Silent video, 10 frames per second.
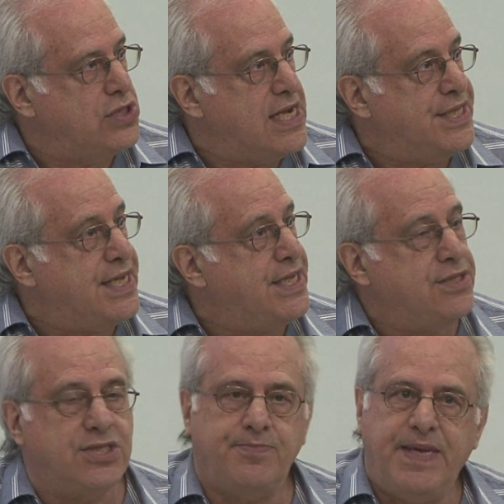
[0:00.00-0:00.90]
And they
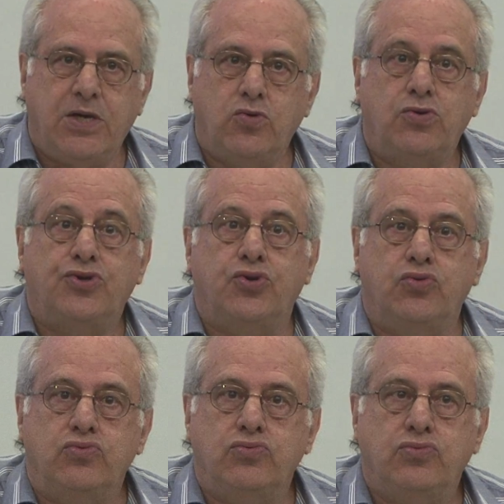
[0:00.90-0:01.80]
didn't speak Urdu.
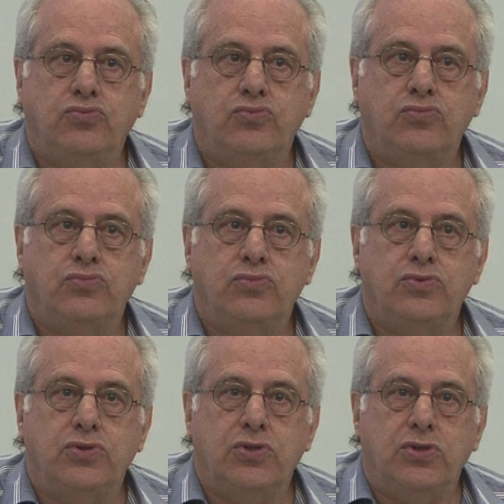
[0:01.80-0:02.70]

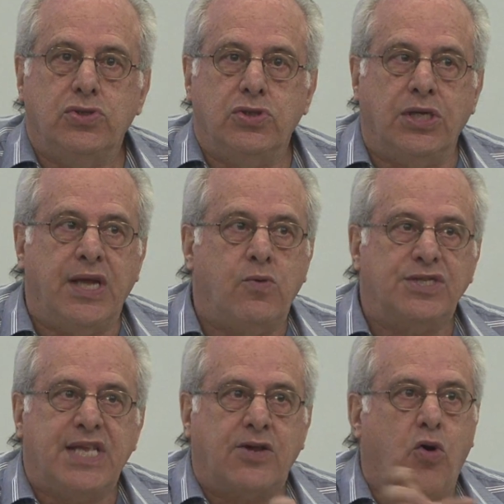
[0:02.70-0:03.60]
And there
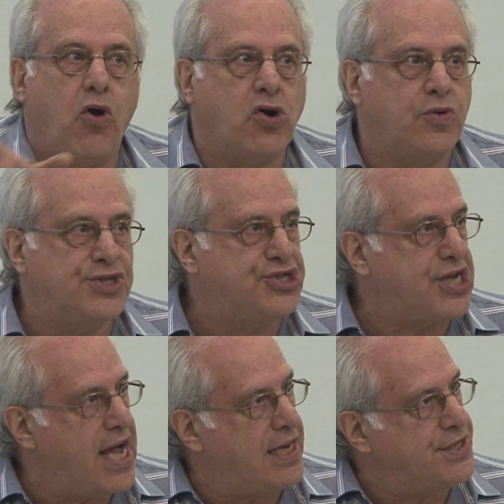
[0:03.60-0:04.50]
was that awkward
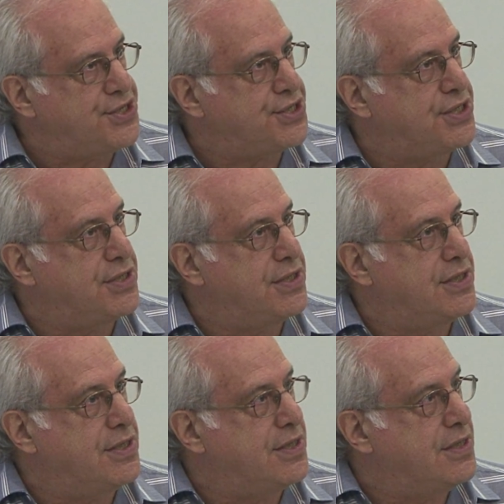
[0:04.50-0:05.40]
silence,
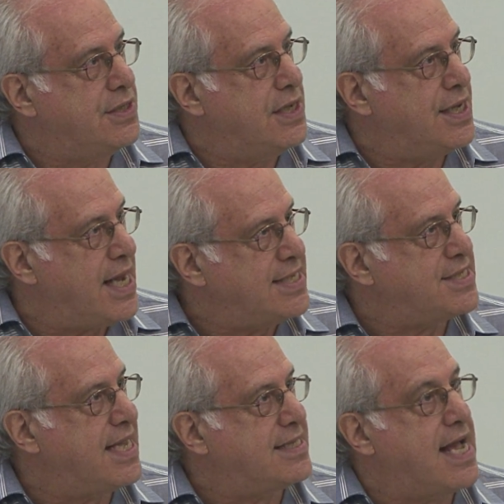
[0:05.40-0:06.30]
and I
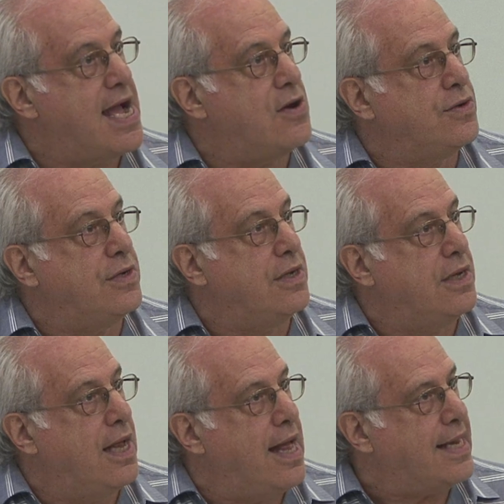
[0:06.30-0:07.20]
sat down,
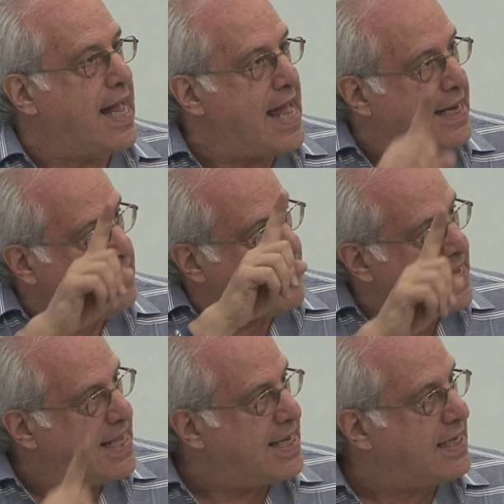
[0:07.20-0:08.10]
and I had in my
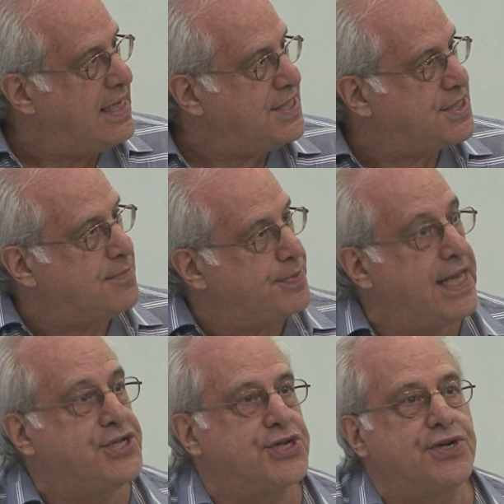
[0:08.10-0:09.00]
head at least the
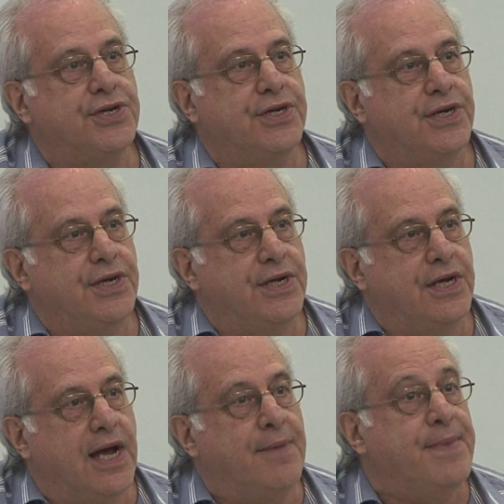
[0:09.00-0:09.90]
pleasure.
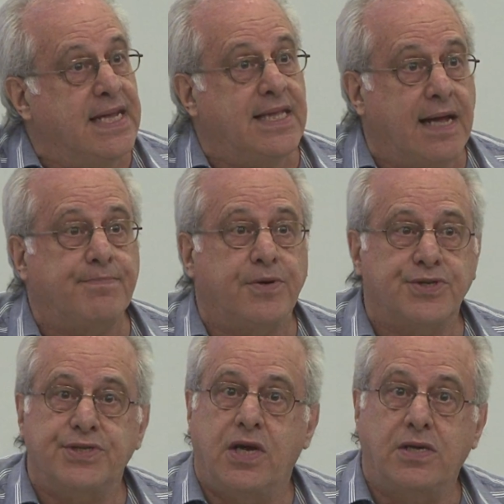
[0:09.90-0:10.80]
I made that
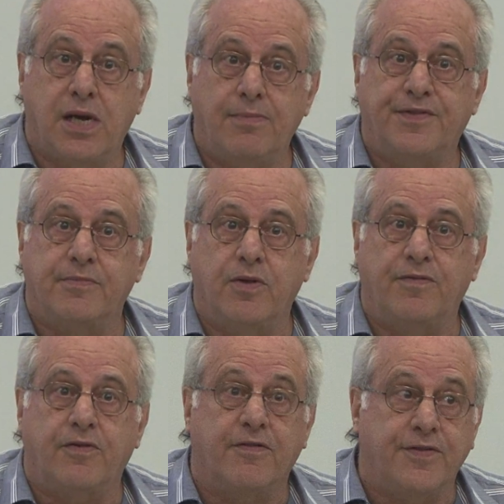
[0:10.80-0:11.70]
person uncomfortable
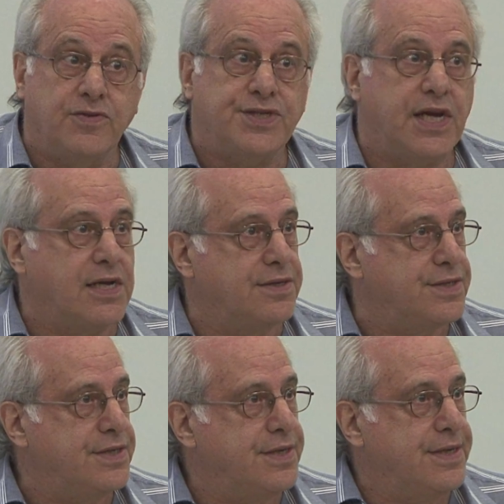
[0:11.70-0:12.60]
for a few seconds.